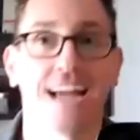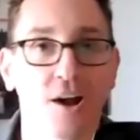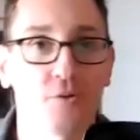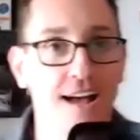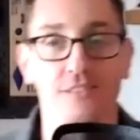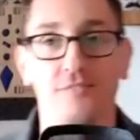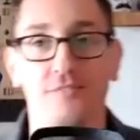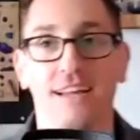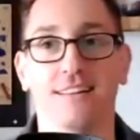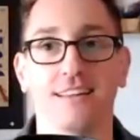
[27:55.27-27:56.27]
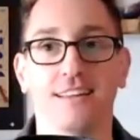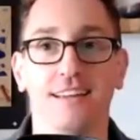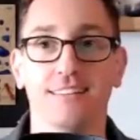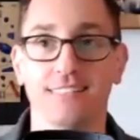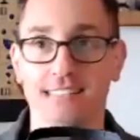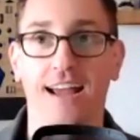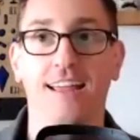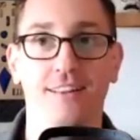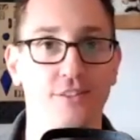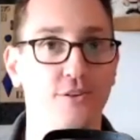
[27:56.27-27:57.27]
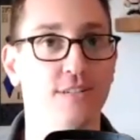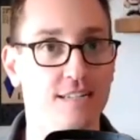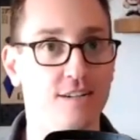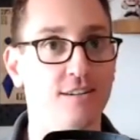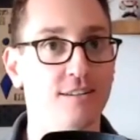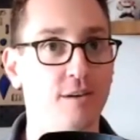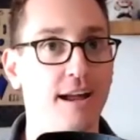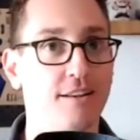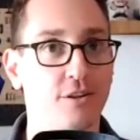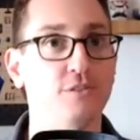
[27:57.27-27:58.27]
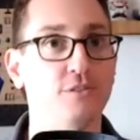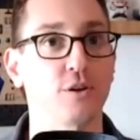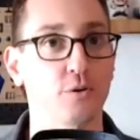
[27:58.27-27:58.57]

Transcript: do we elevate the second and third tier, right? Those that